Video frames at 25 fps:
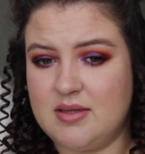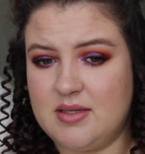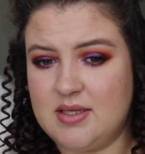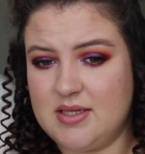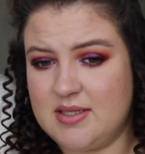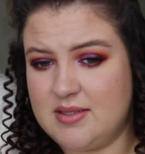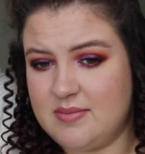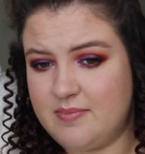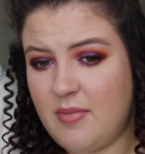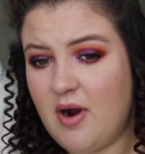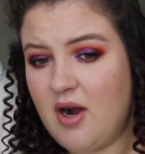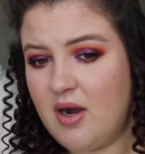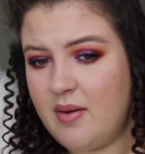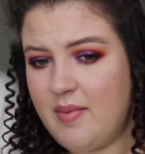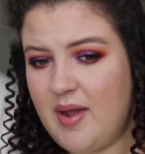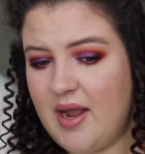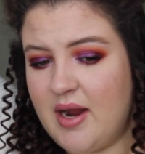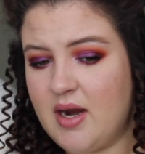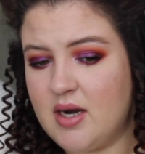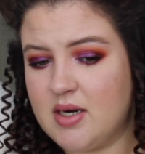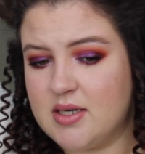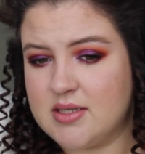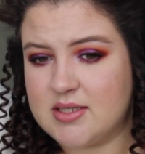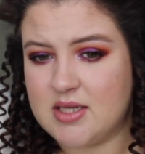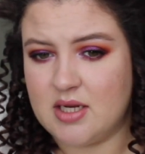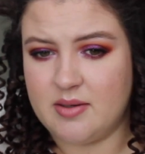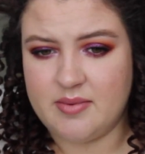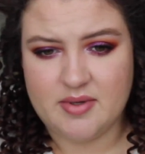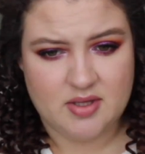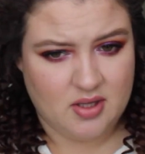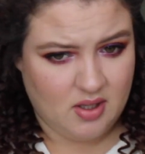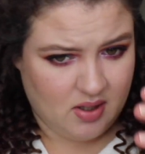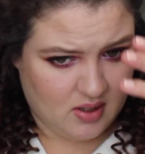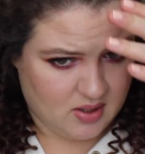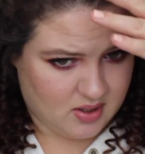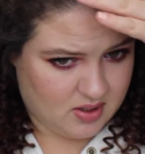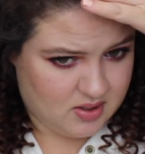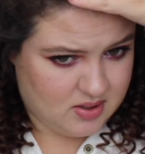This part of my hair is going to be
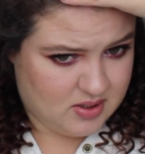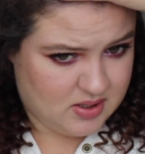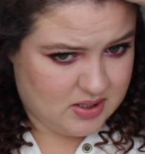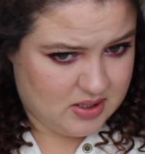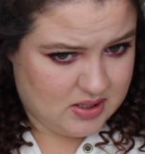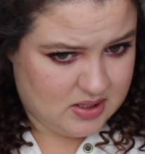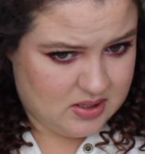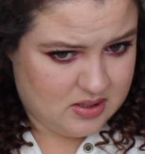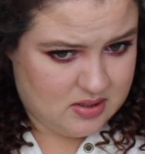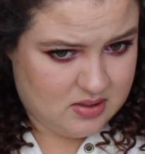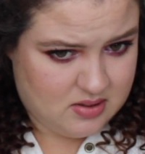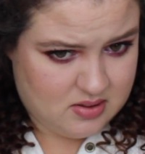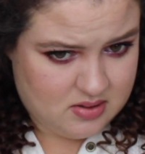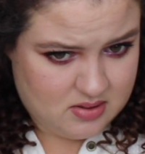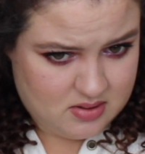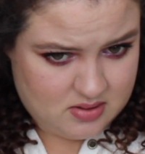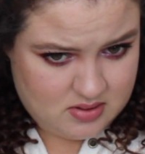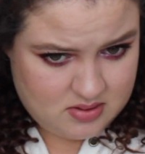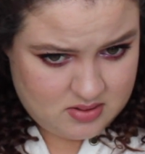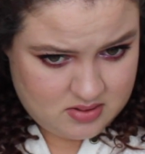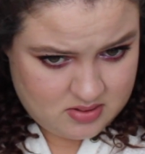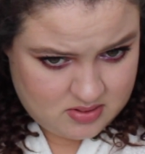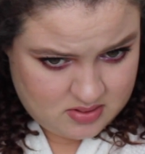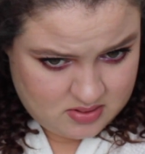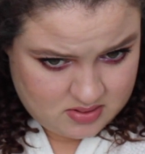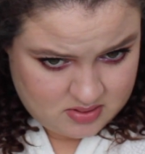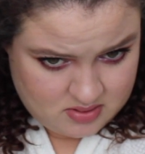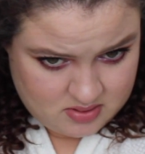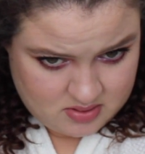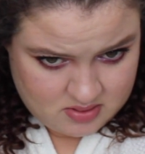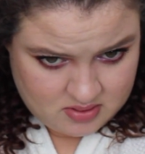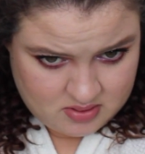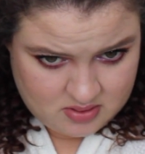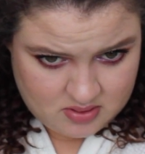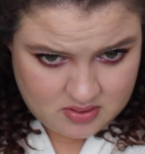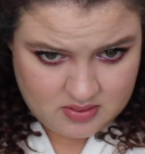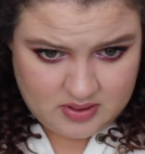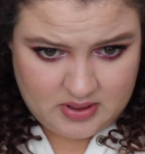longer than
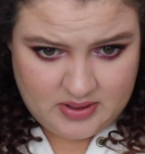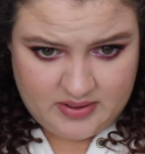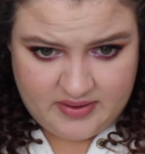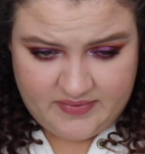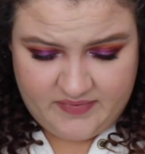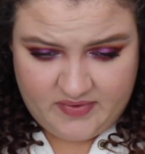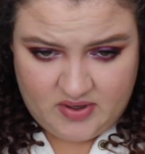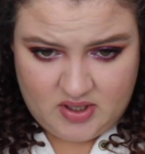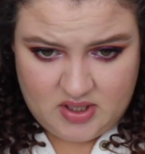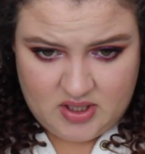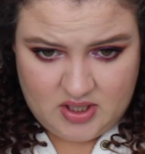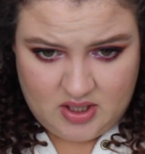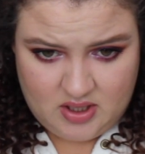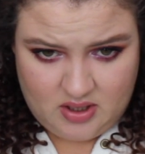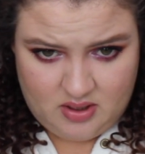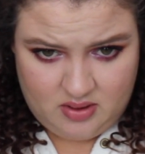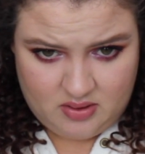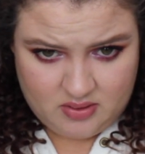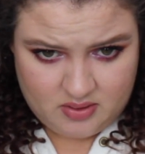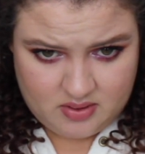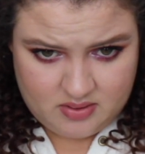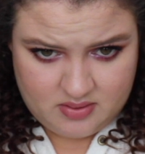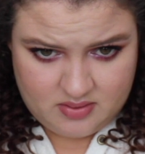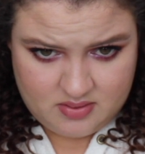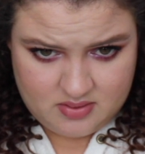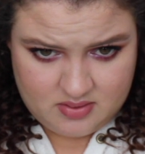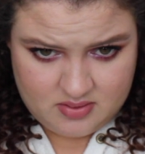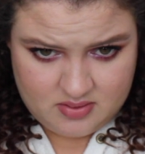what I've already curled.